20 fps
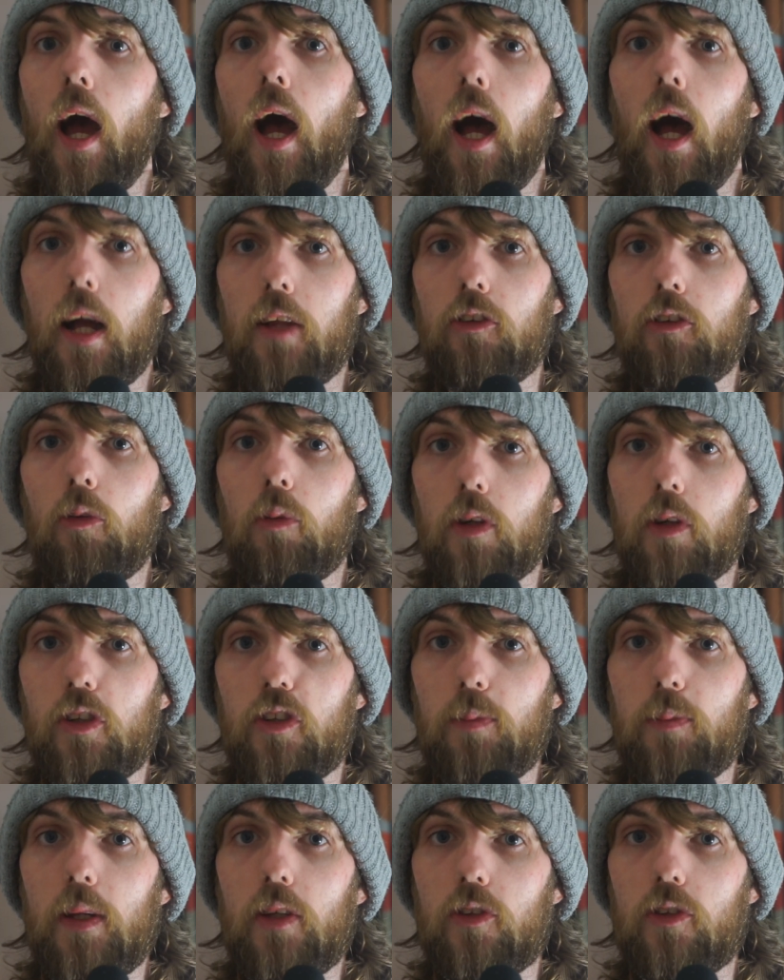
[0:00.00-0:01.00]
And you want to
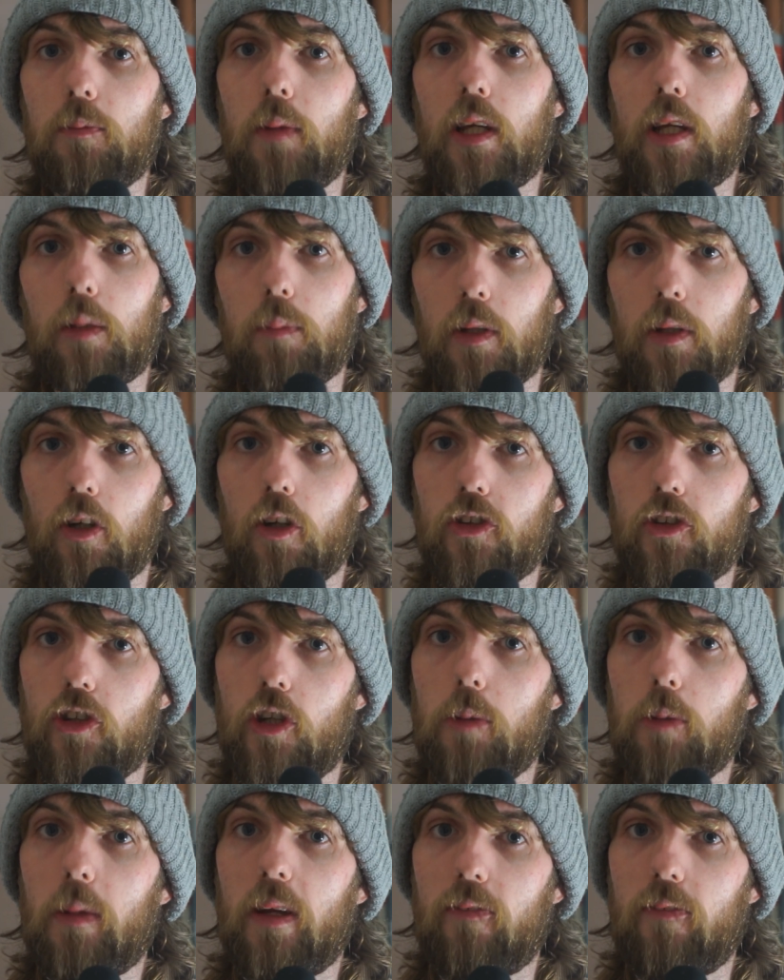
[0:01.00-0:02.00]
speak to makeup and
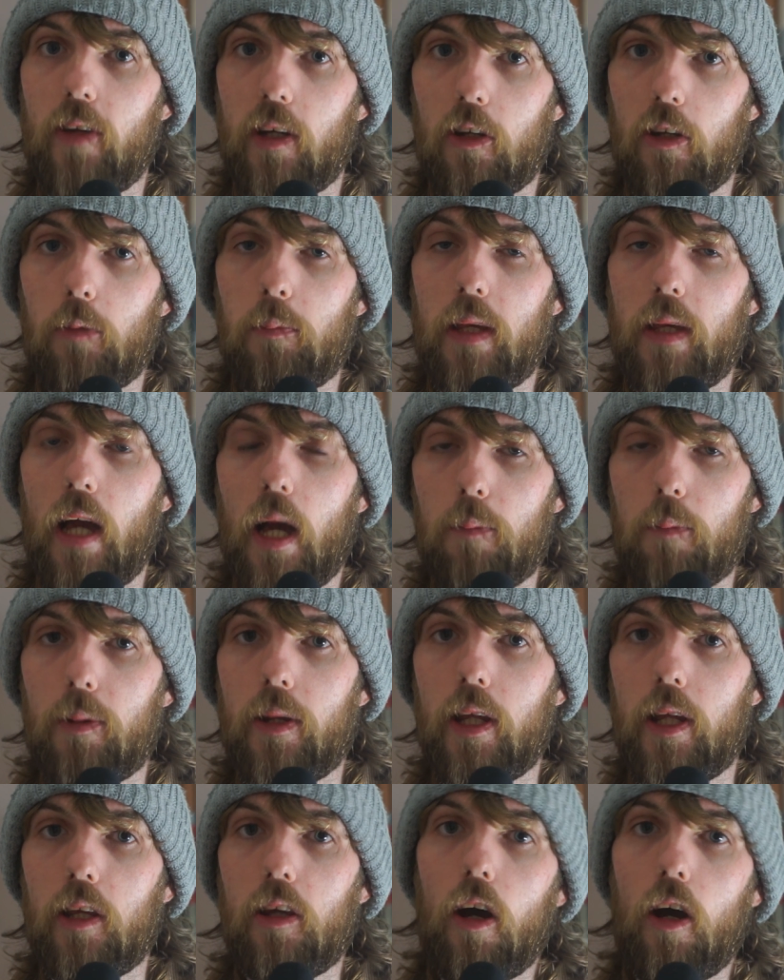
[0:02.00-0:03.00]
costume if they're going to be
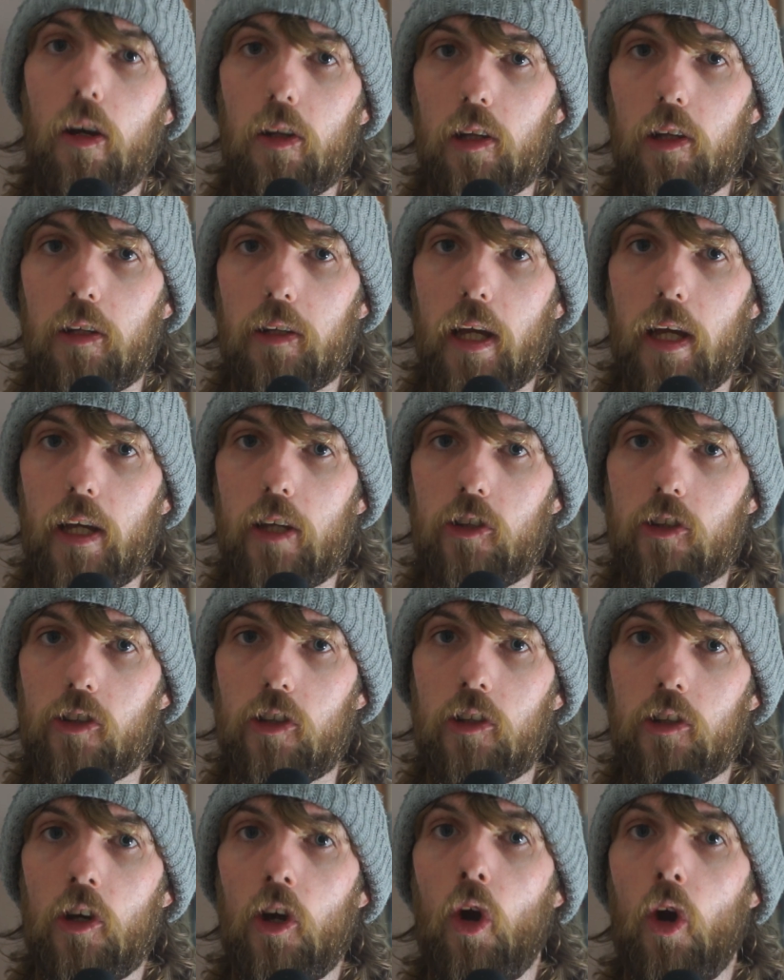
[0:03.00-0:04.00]
happening on
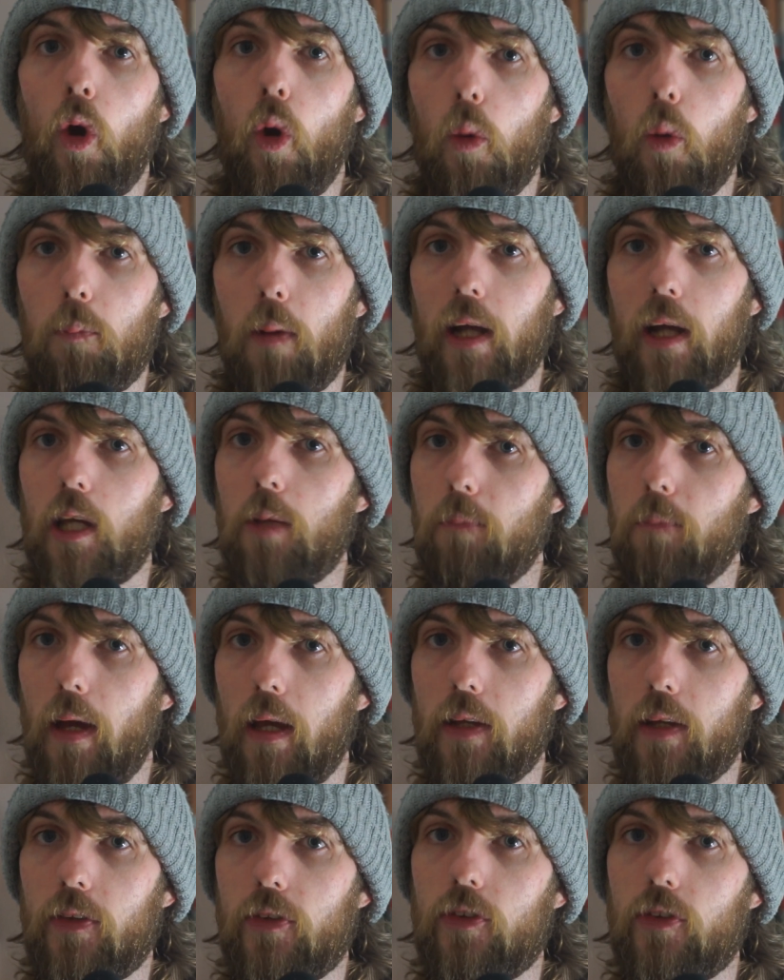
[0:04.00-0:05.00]
location or back at
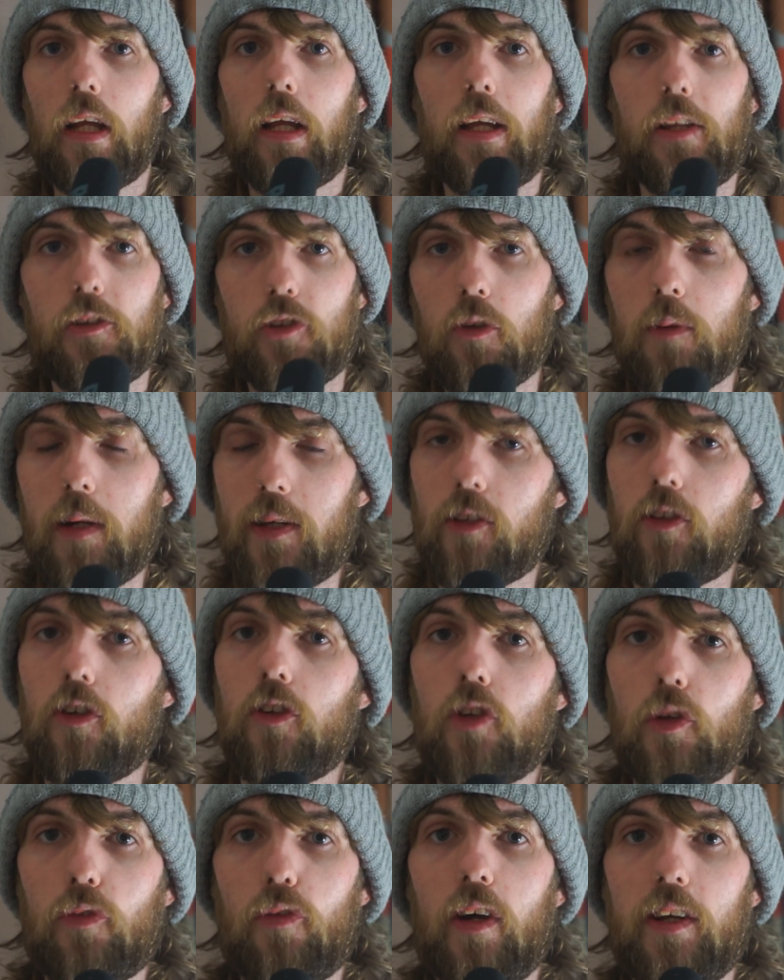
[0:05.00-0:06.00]
base. It's always
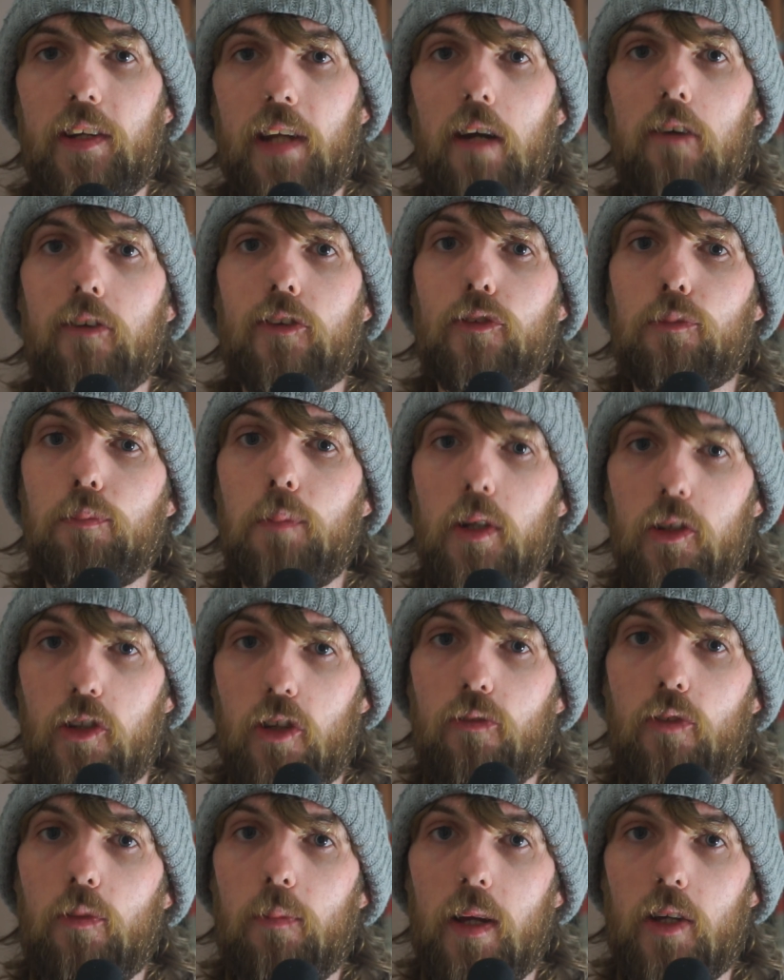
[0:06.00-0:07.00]
good to find out as much
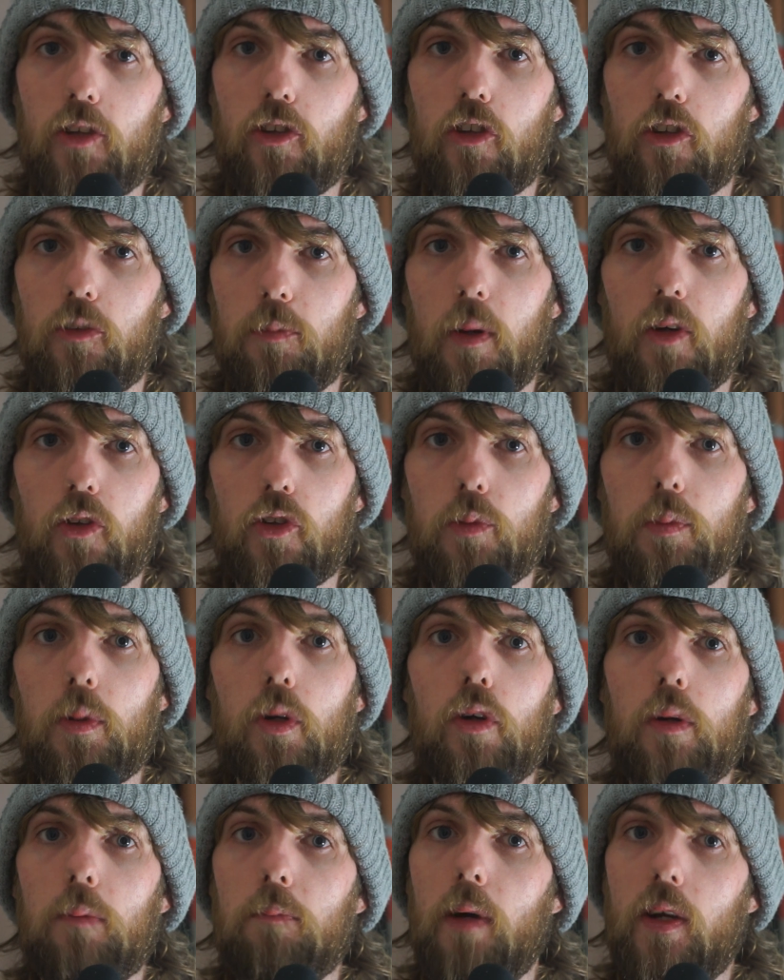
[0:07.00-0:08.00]
information as
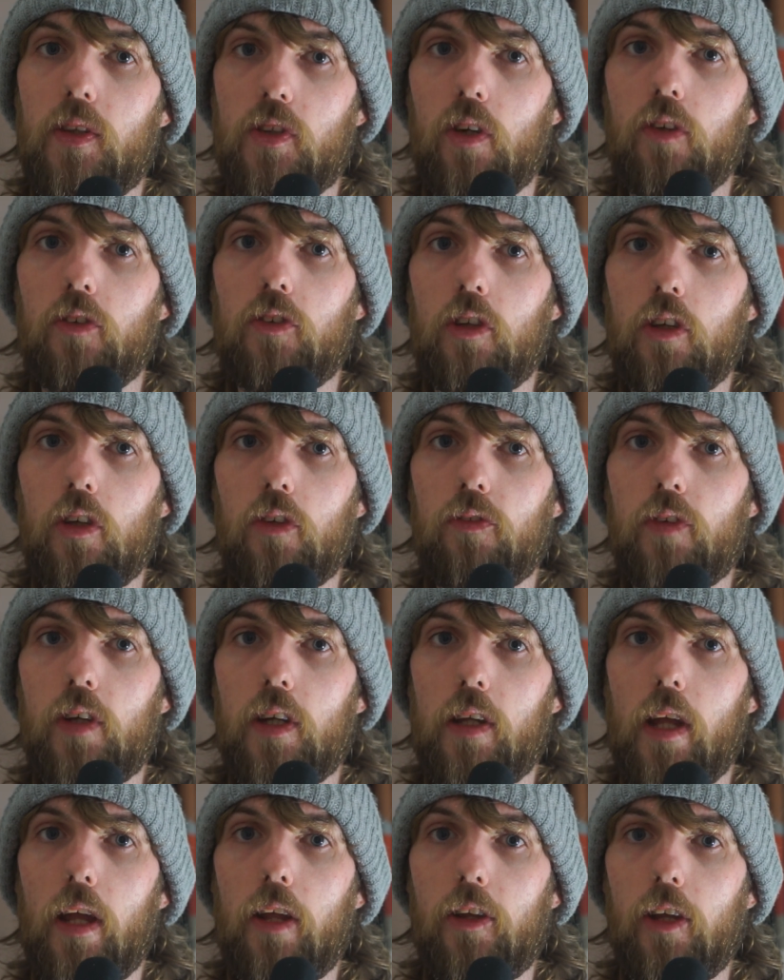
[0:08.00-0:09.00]
possible and pass it on to your
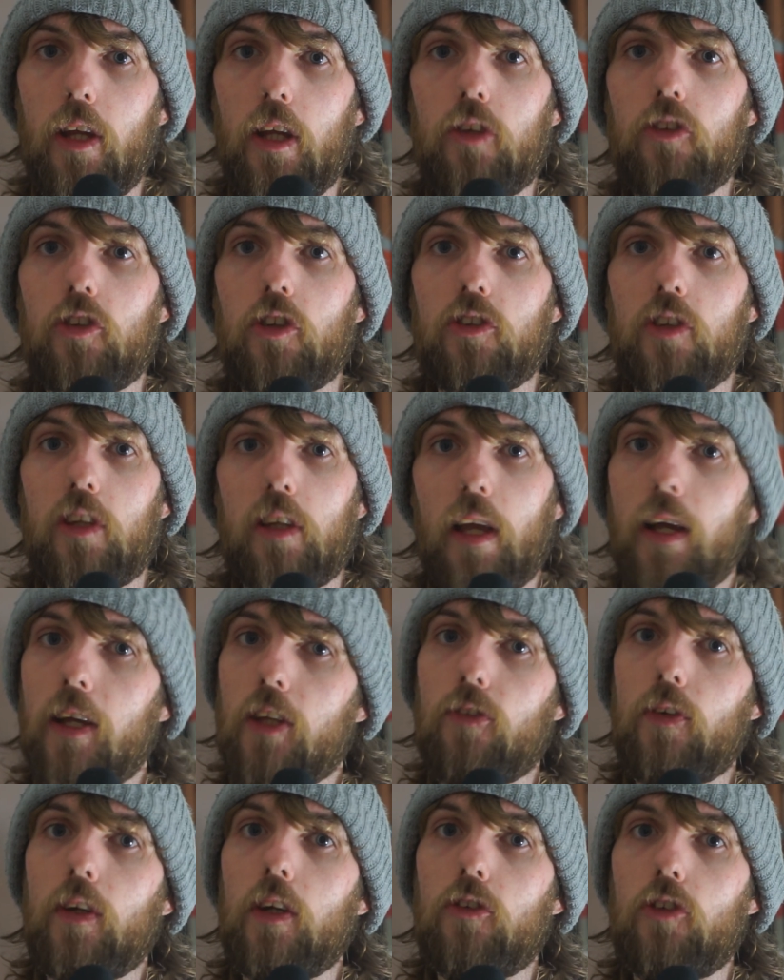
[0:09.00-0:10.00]
third AD just in
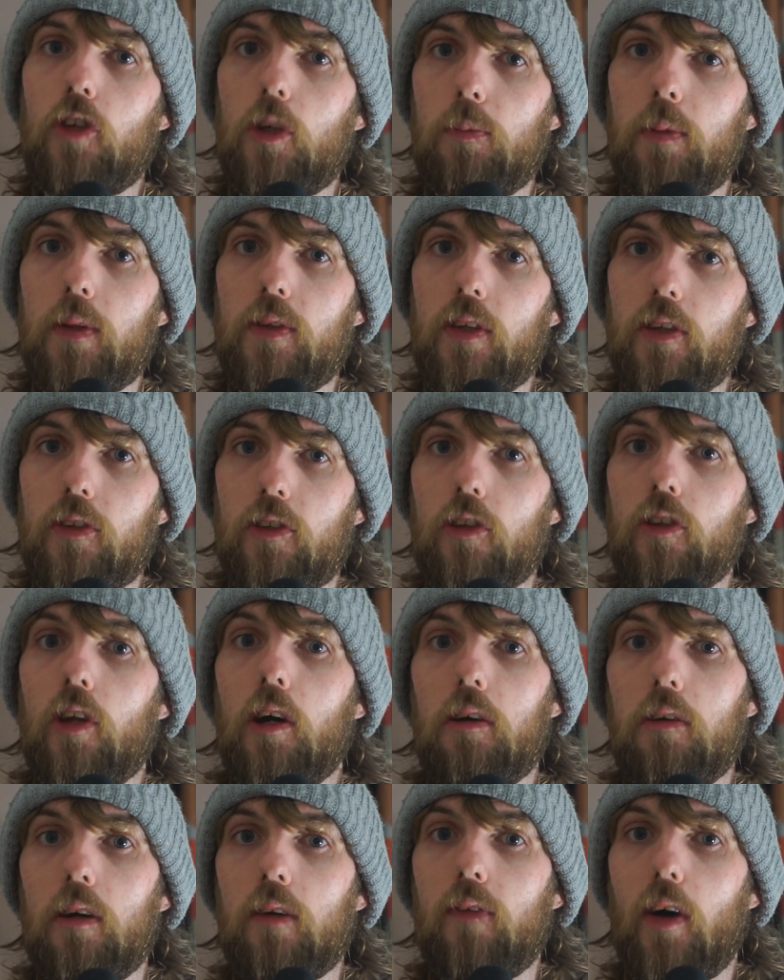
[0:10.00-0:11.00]
case they are too busy to
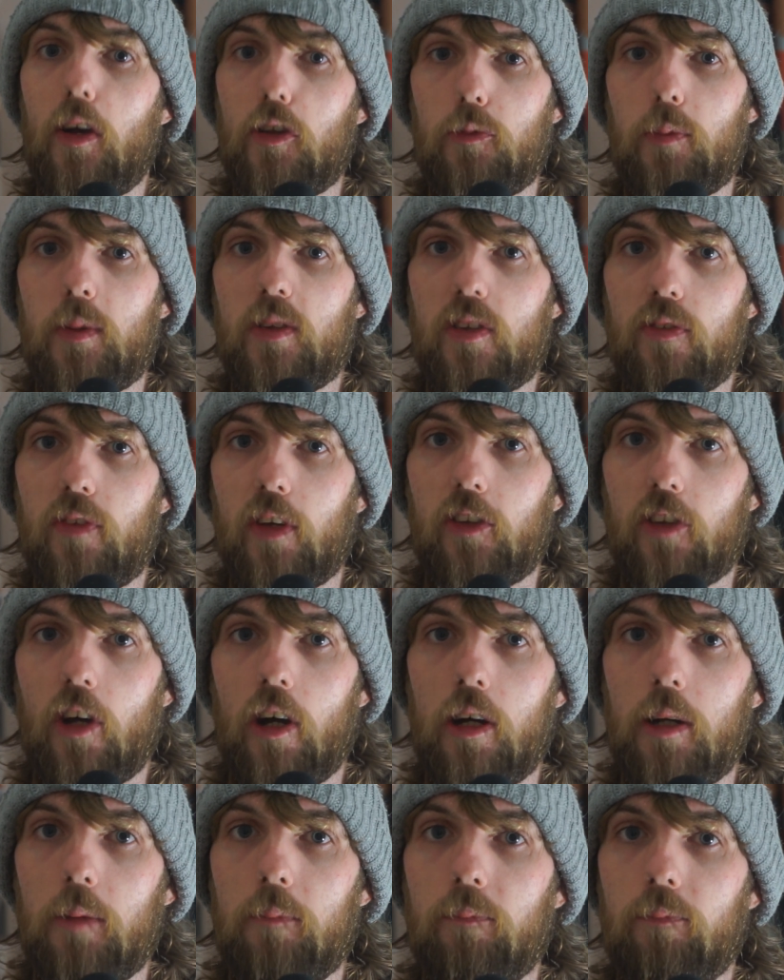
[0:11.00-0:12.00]
know at that specific
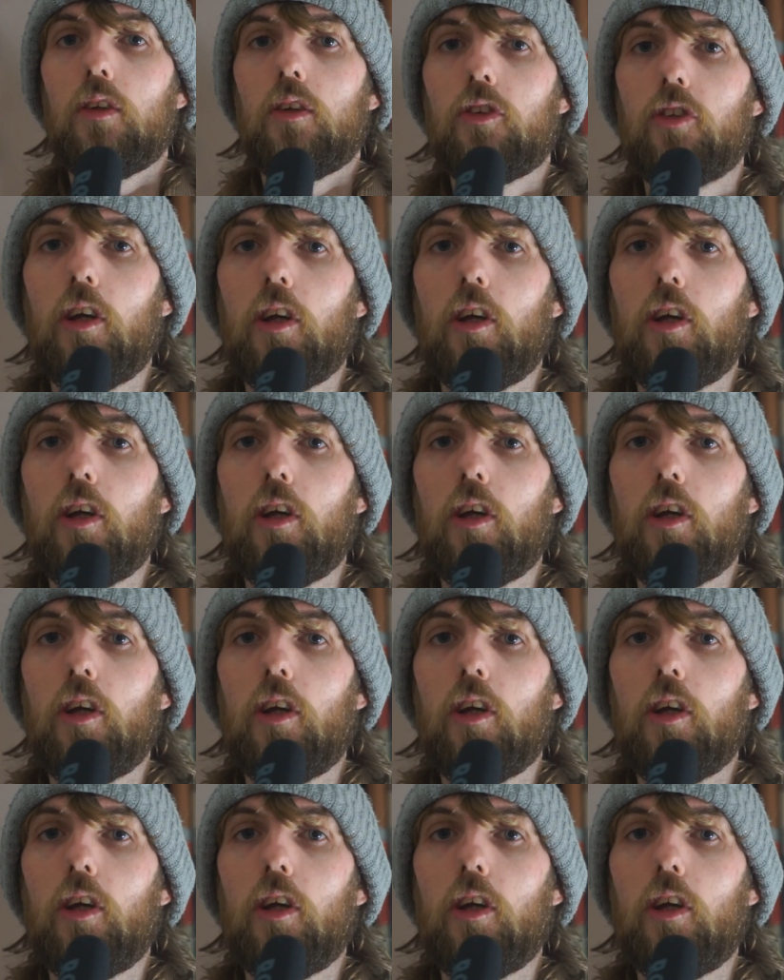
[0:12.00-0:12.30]
time. So